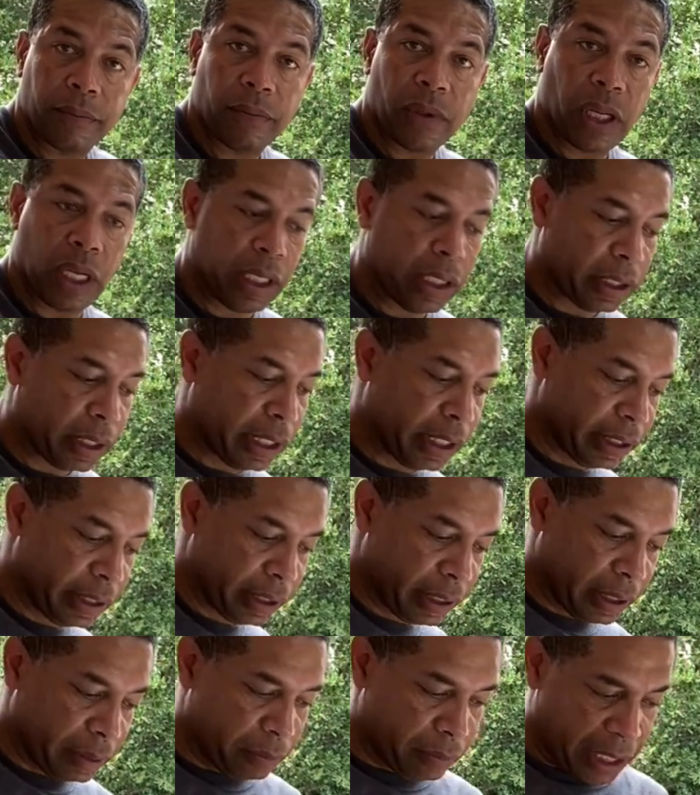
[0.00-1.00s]
because
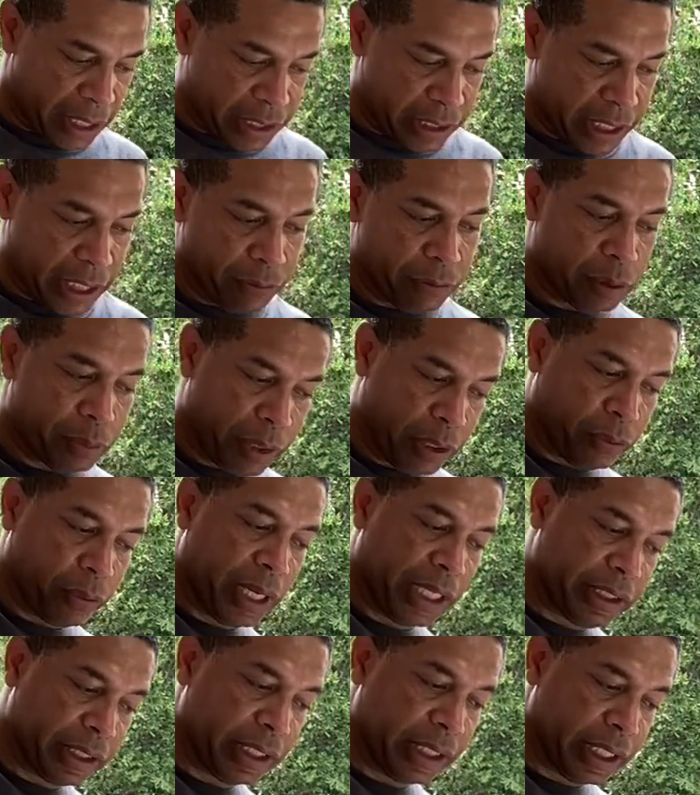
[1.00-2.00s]
my seat would be
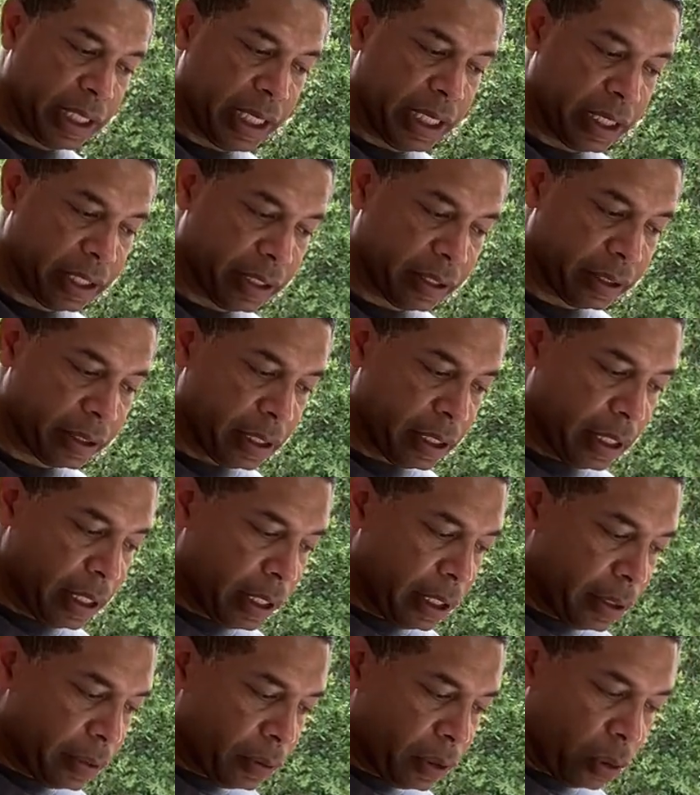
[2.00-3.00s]
resting here,
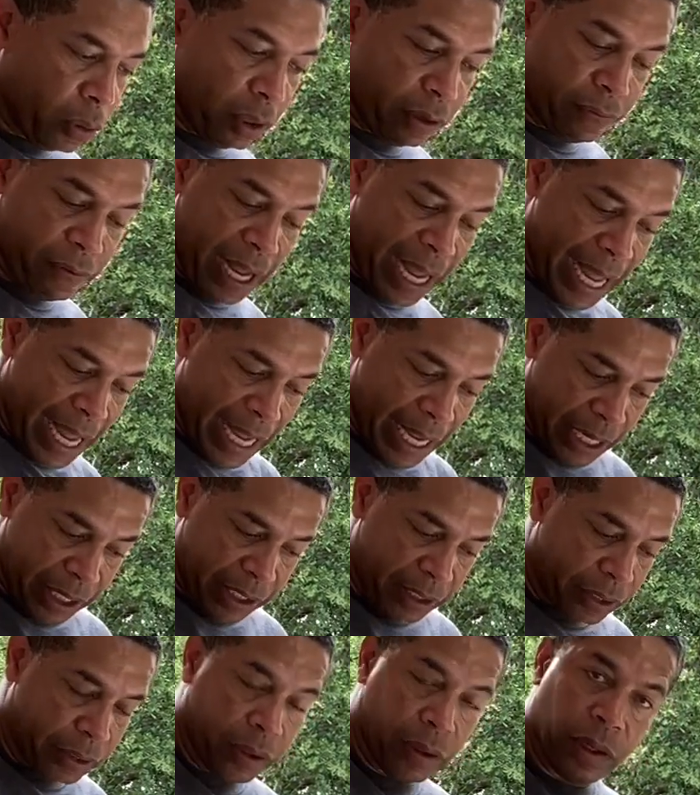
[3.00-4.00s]
or if I had,
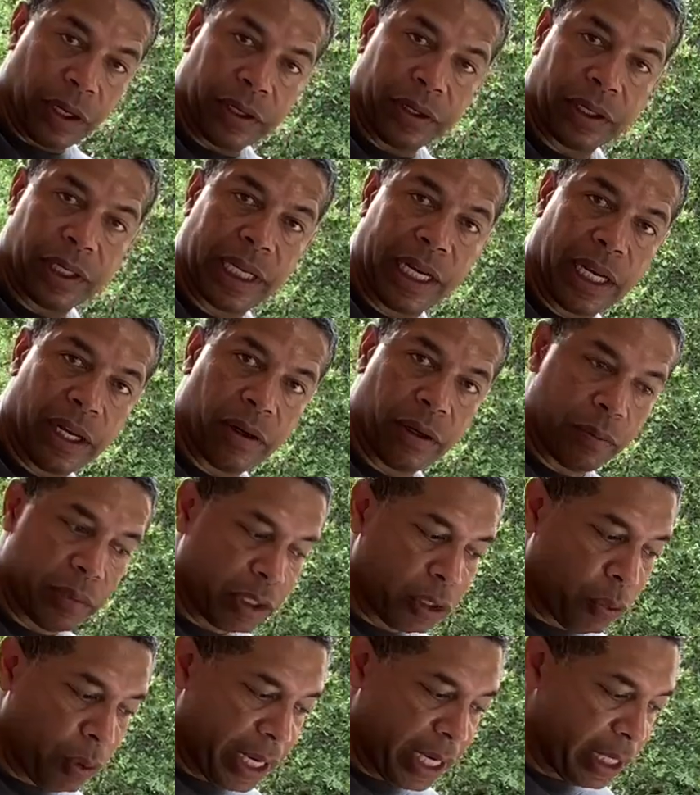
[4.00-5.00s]
you know, other gear in
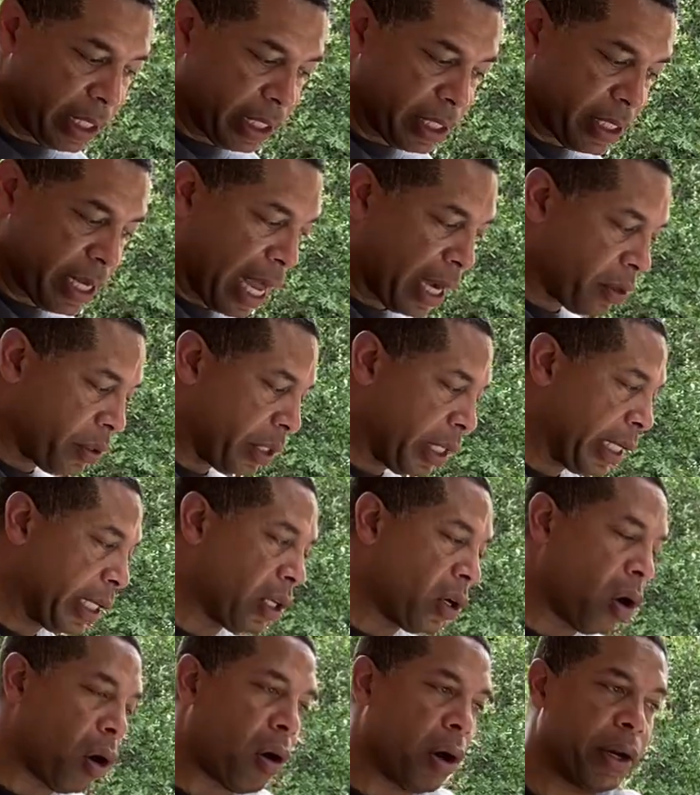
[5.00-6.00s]
between, it's not going to get
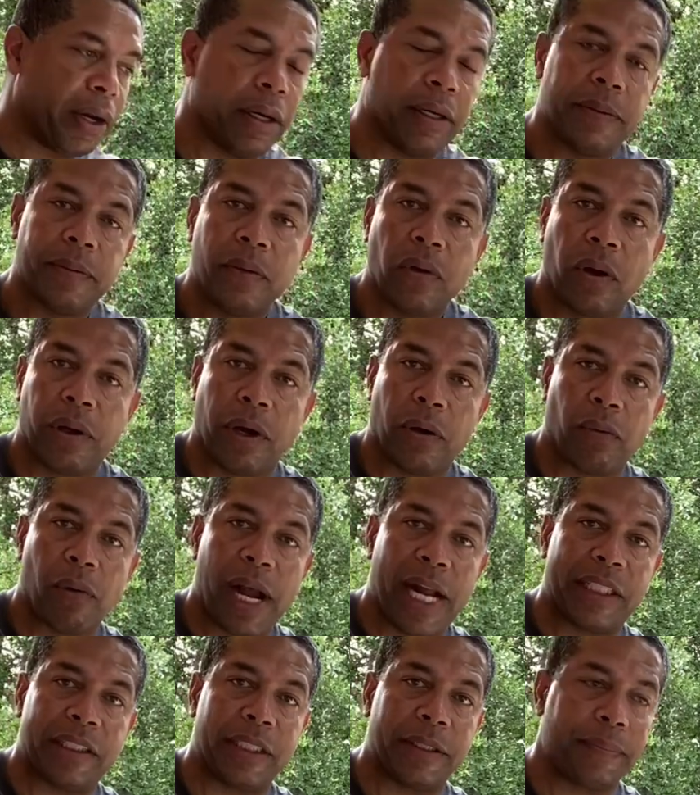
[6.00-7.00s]
caught on that
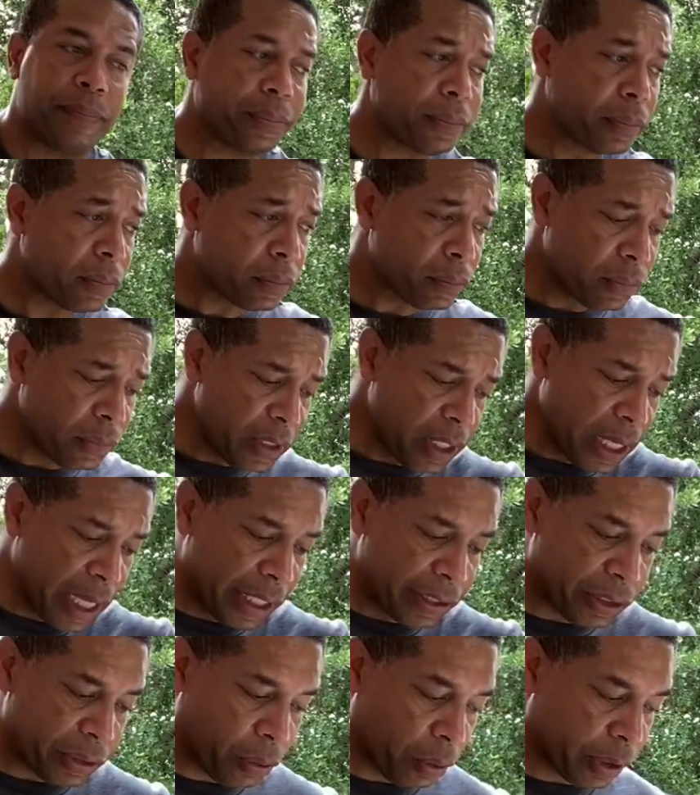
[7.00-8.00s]
ratchet.
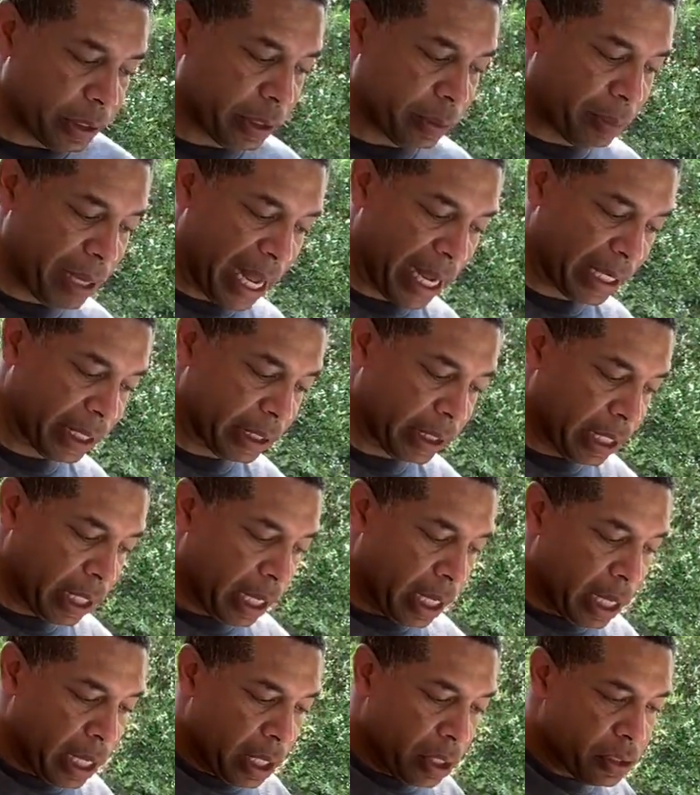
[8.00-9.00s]
That's towards the back.
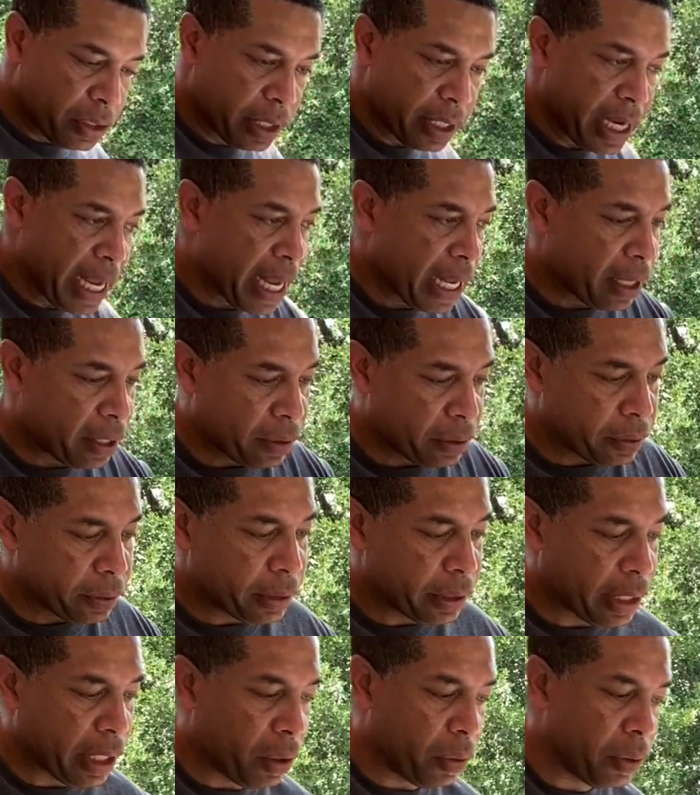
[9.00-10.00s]
So now
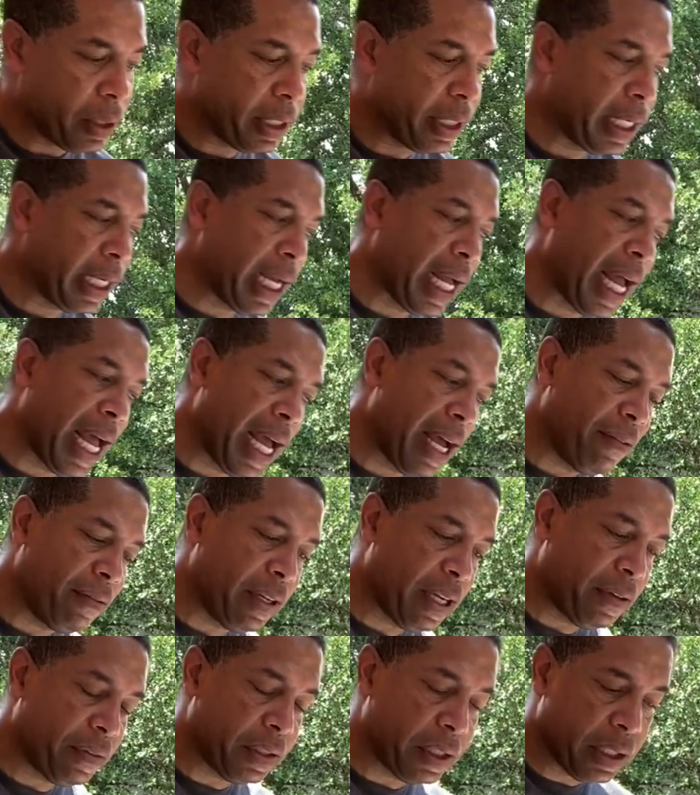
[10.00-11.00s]
the only thing I have
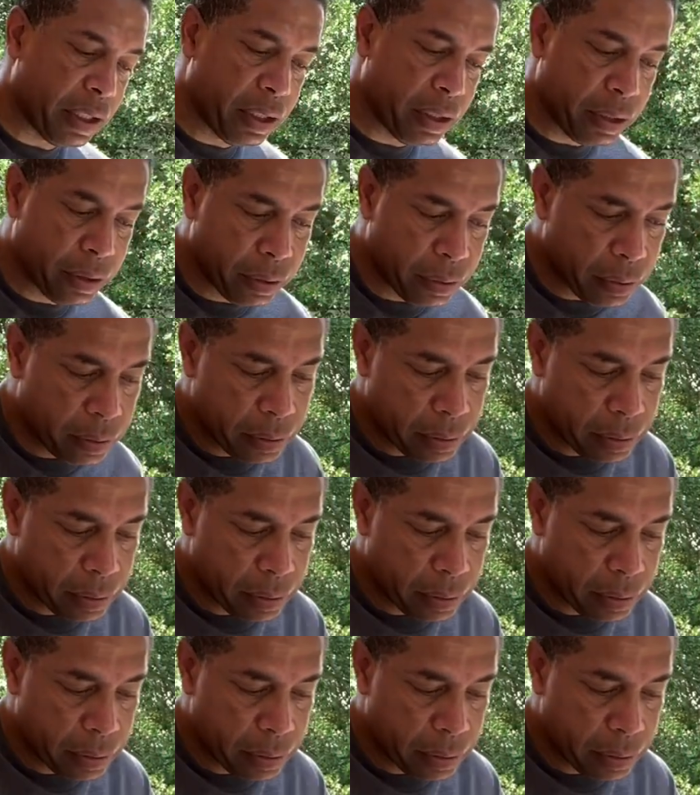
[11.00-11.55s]
left to do